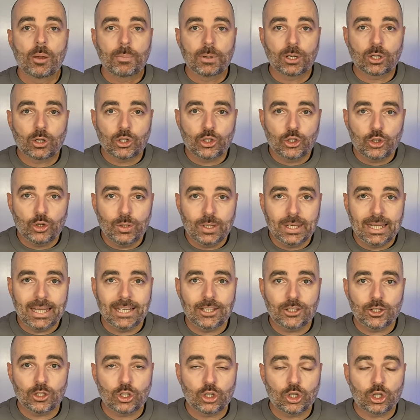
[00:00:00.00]
because you
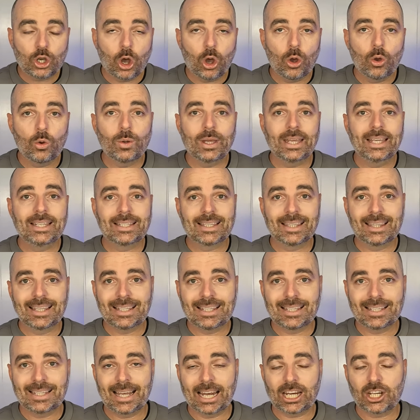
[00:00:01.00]
need to go into
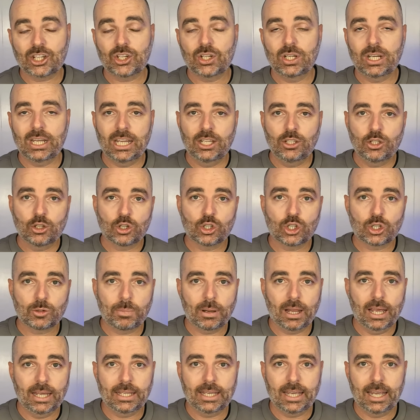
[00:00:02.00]
the section in your
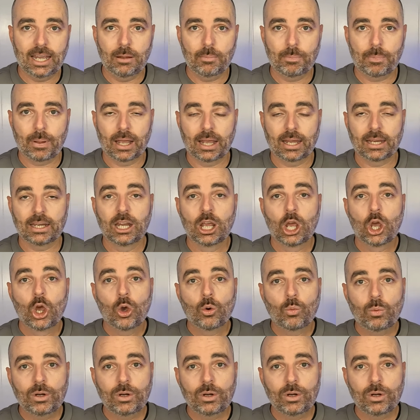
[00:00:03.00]
display campaign